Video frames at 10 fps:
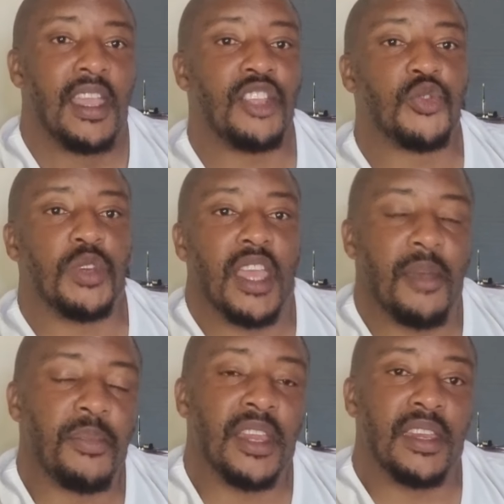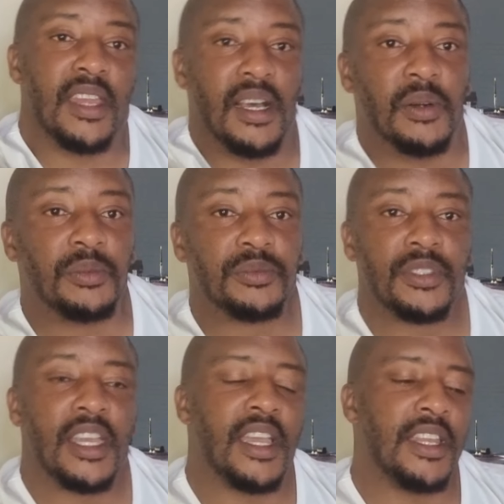It should happen now.
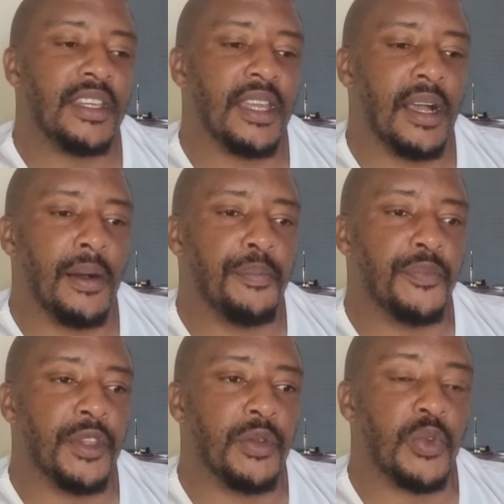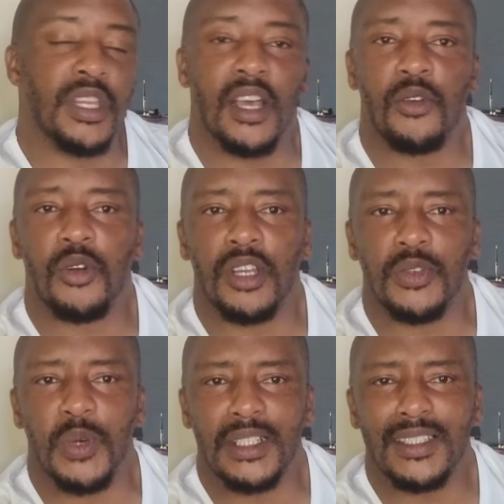And um, we now call
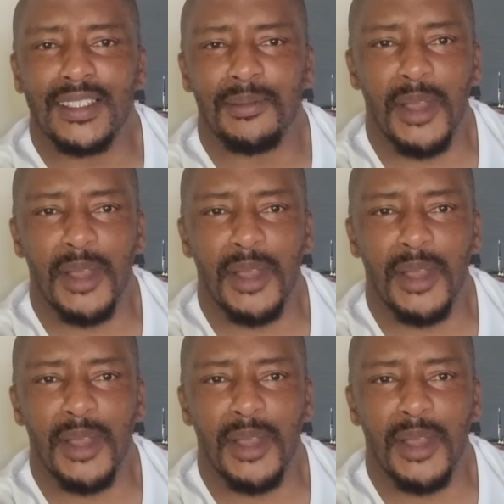it what?